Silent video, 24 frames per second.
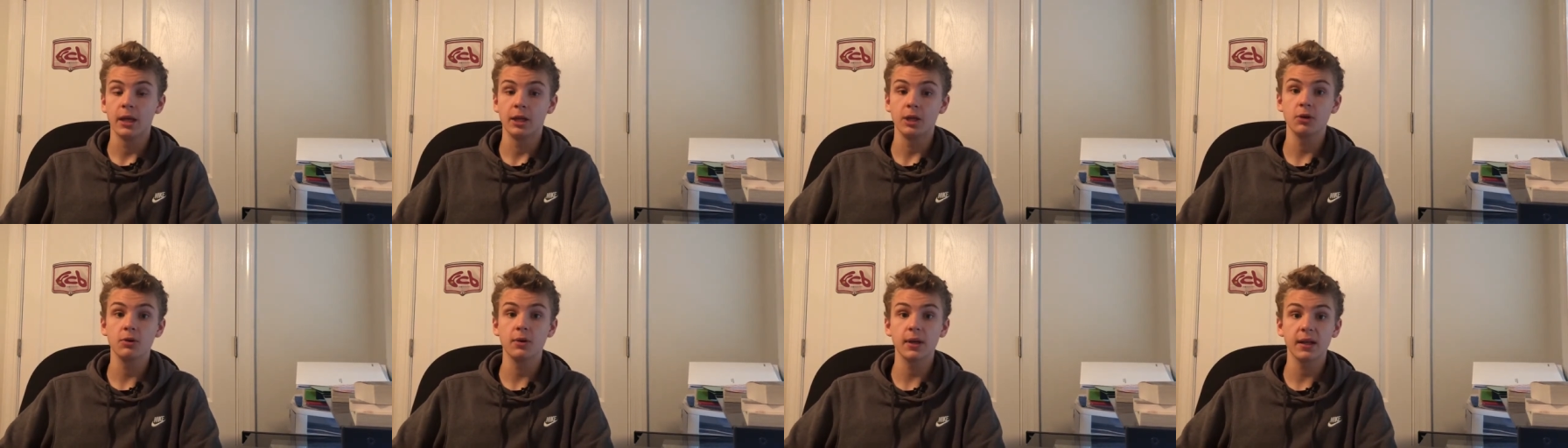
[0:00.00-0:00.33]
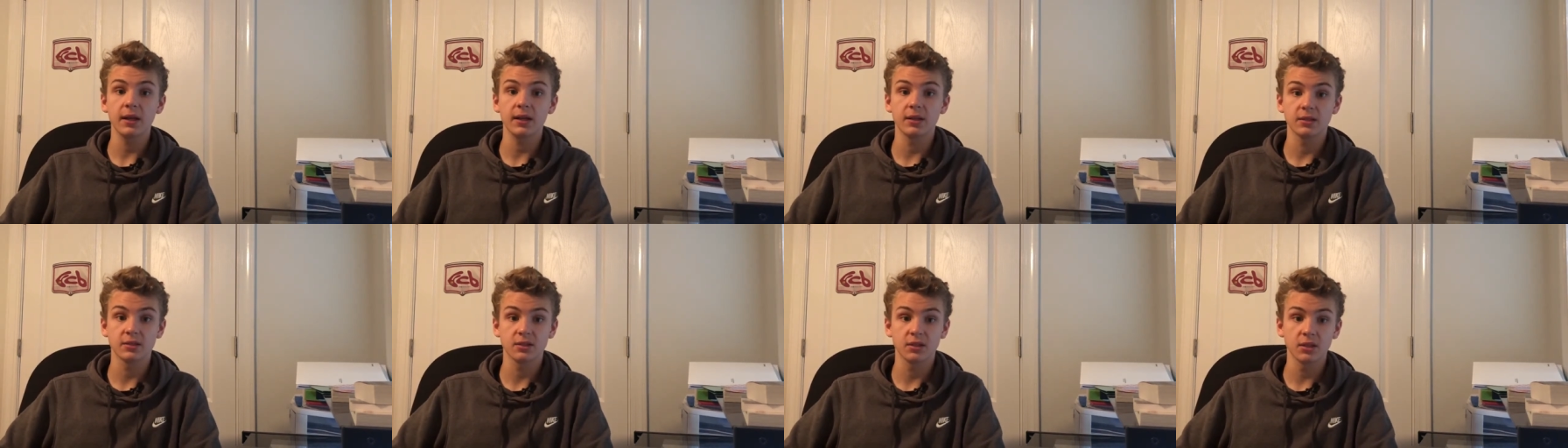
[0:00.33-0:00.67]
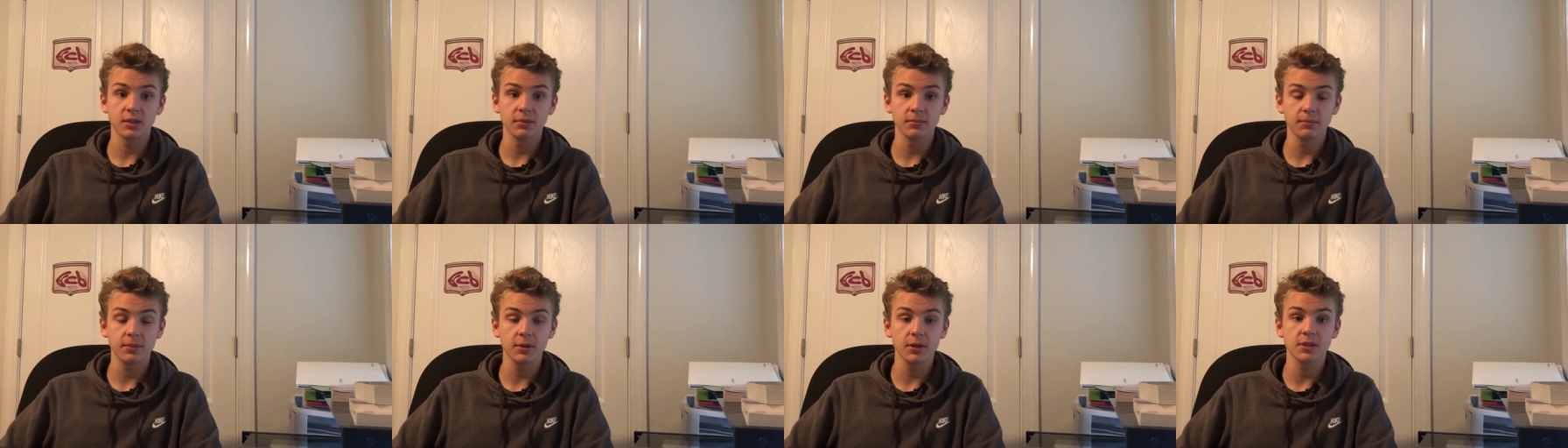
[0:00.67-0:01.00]
you get a
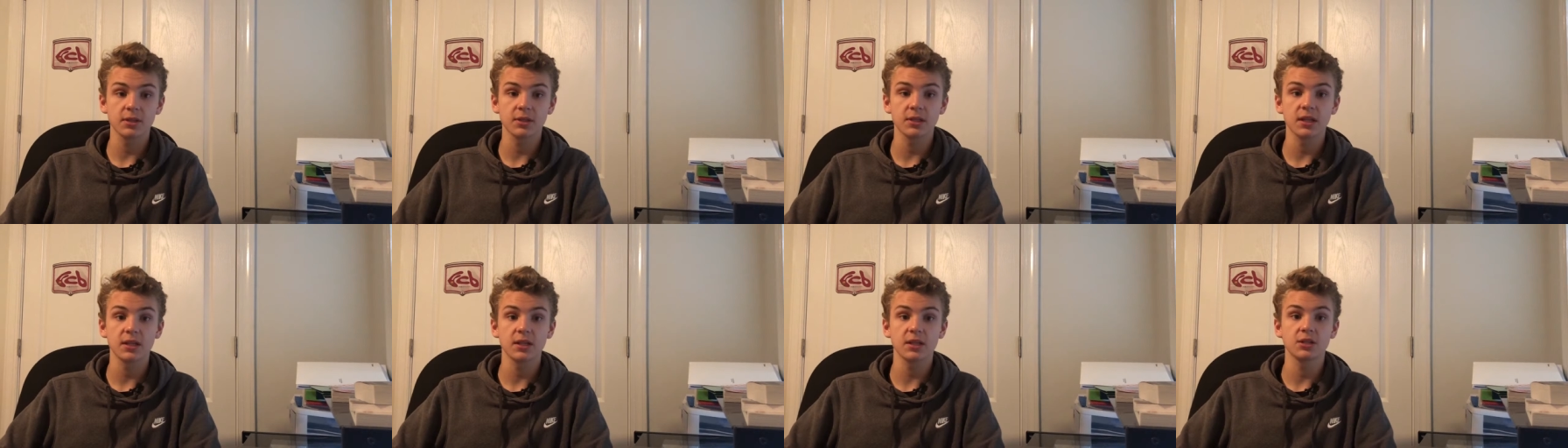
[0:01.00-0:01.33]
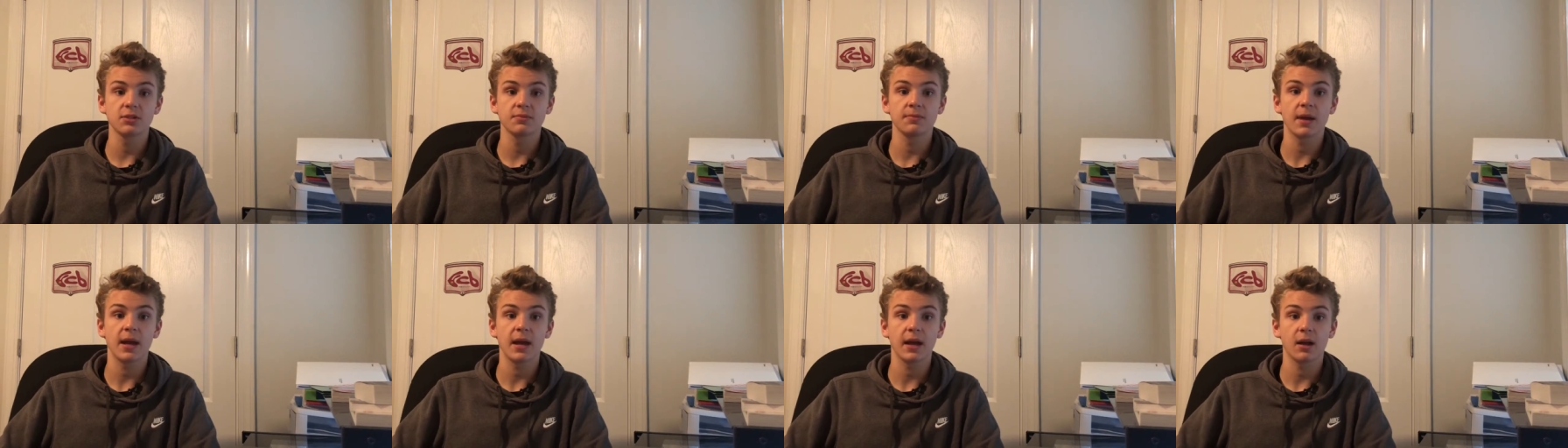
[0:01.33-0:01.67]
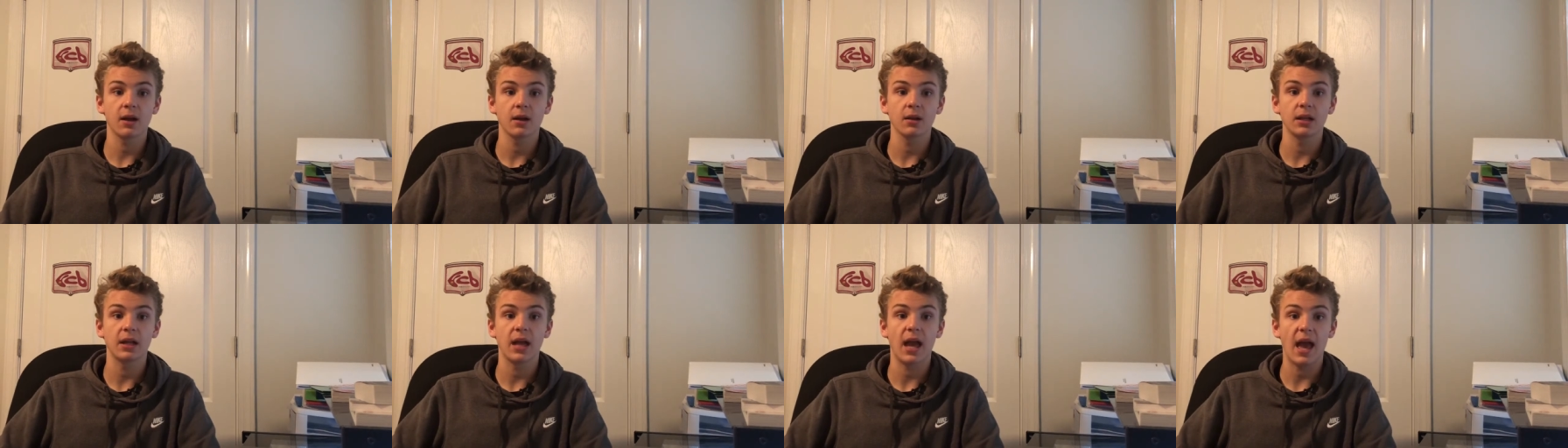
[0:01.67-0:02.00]
certain percentage
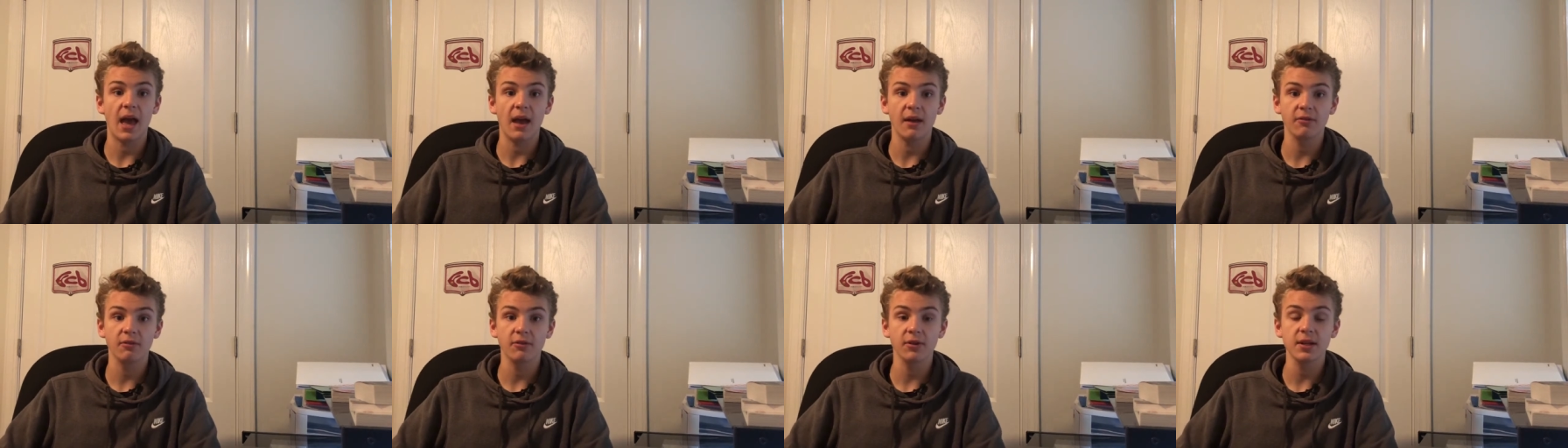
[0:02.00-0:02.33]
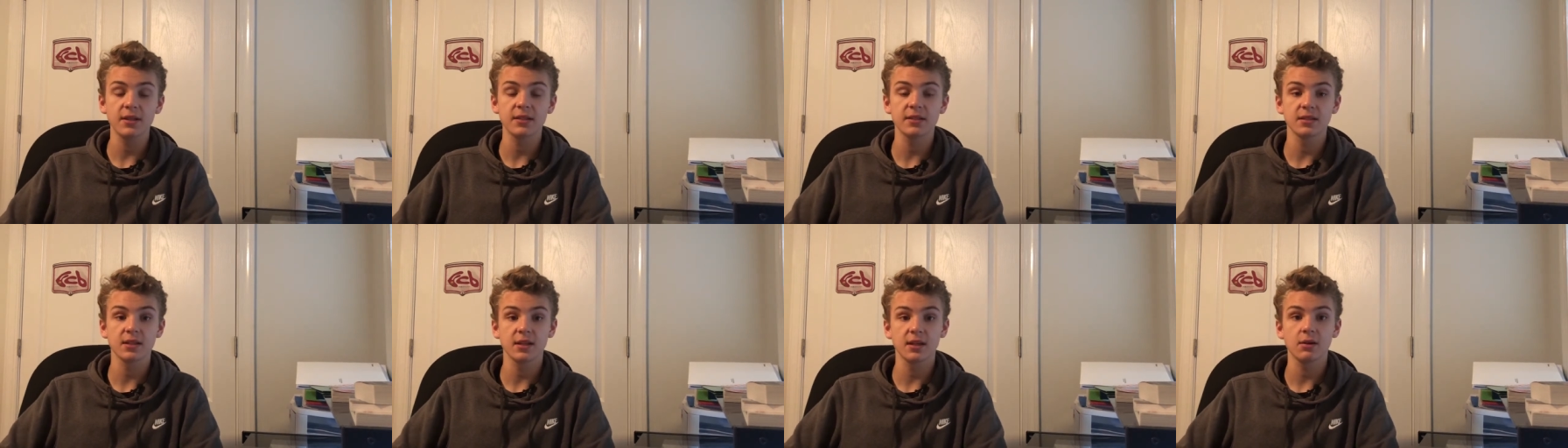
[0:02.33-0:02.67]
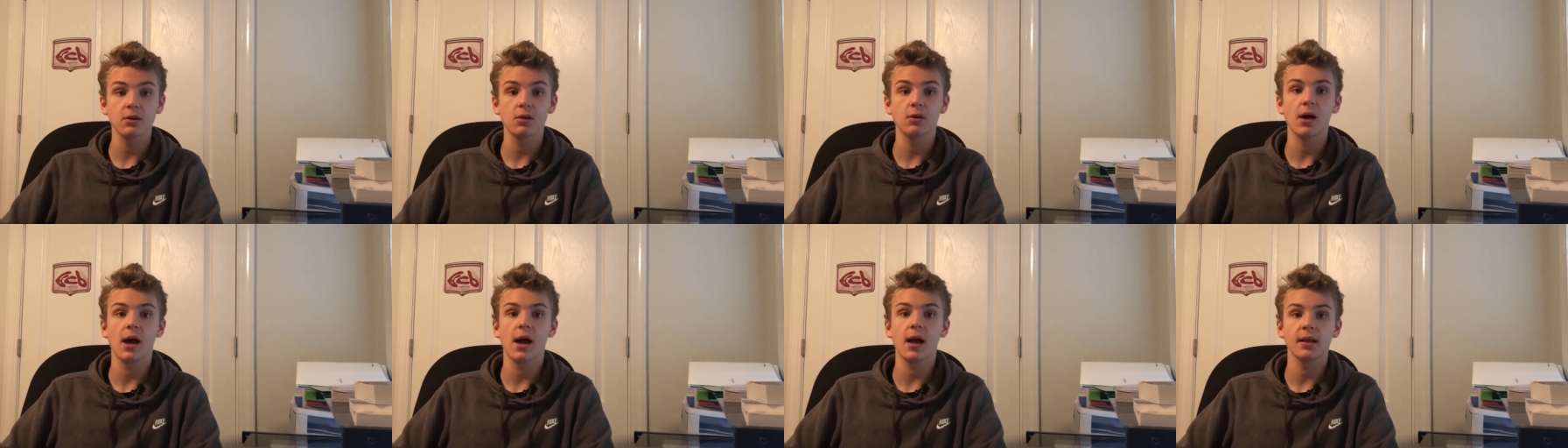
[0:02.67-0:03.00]
back on every
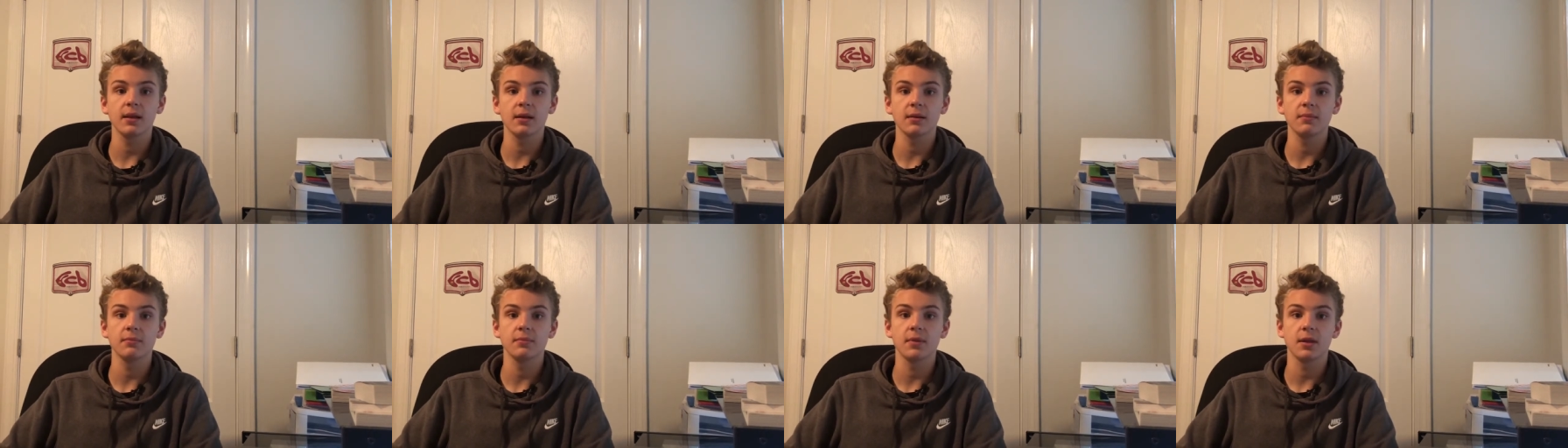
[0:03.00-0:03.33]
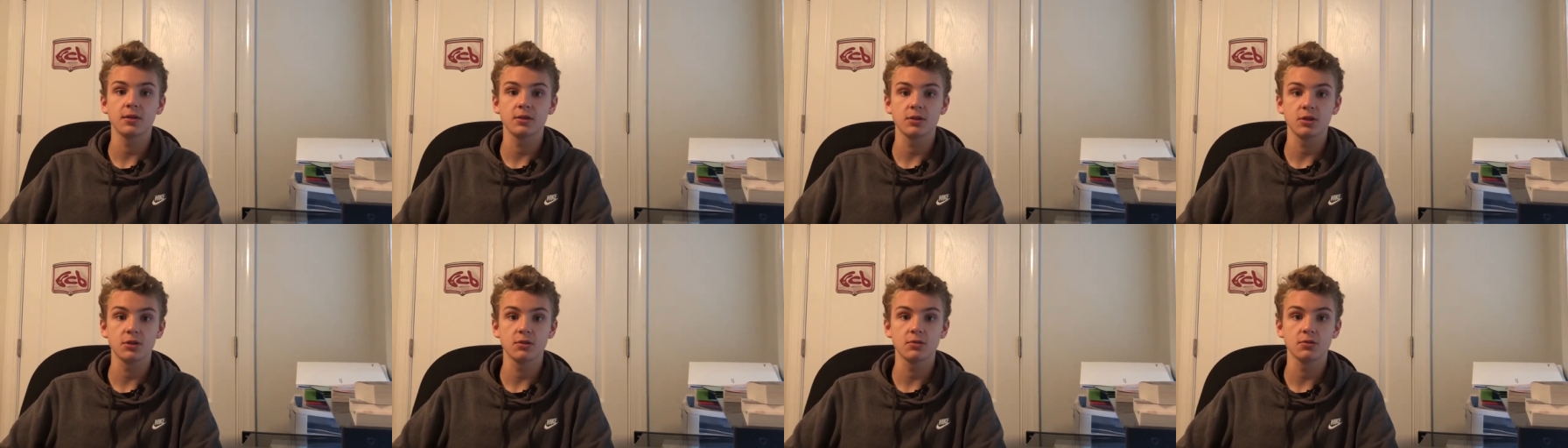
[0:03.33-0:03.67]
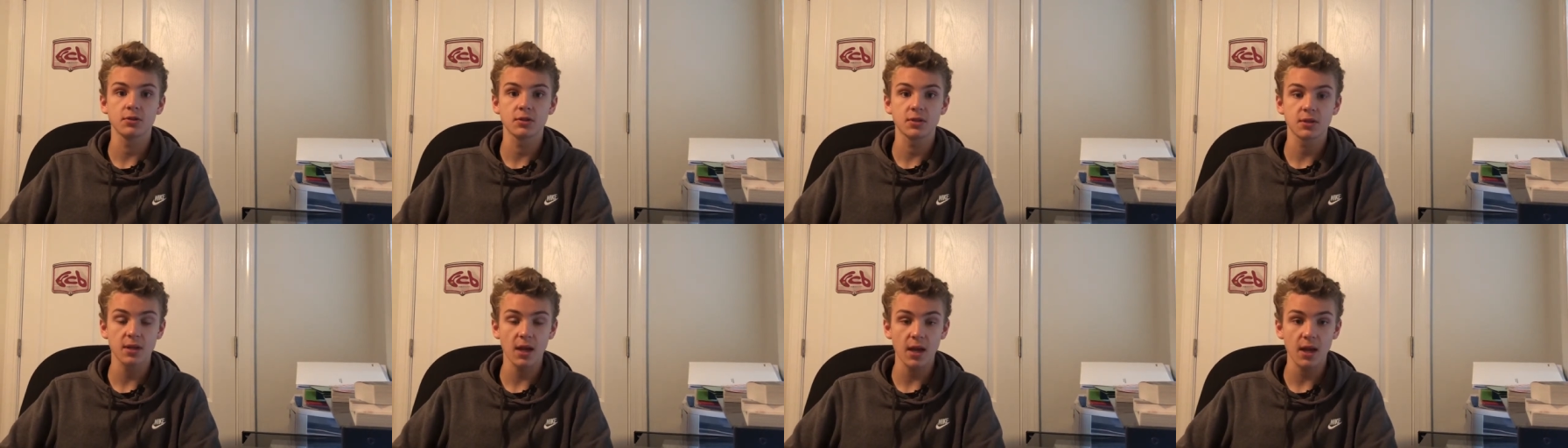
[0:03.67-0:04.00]
single item that you
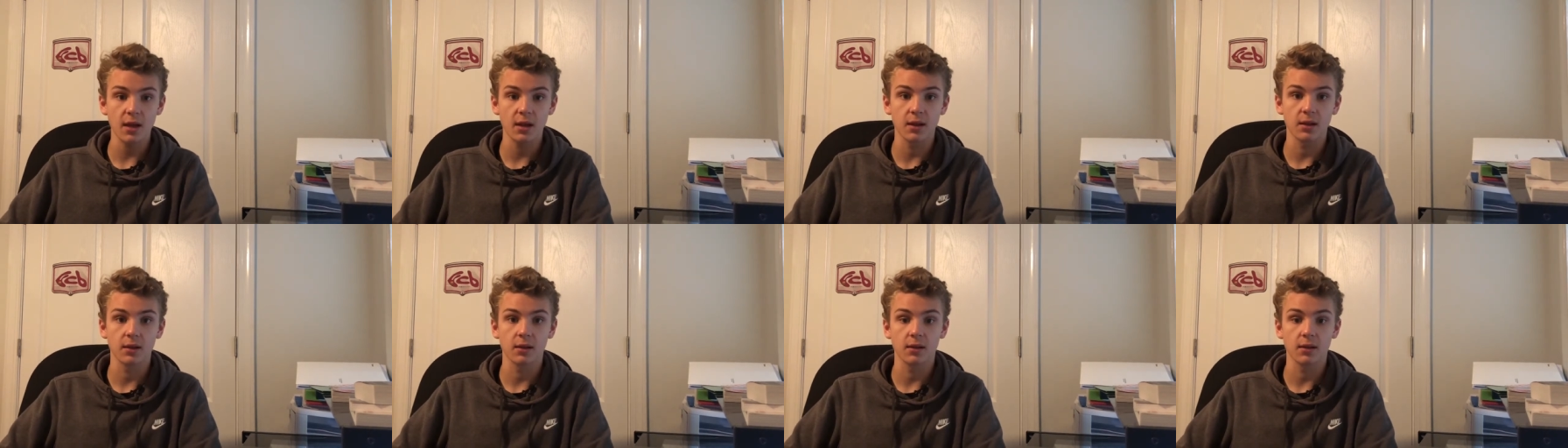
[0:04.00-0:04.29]
sell.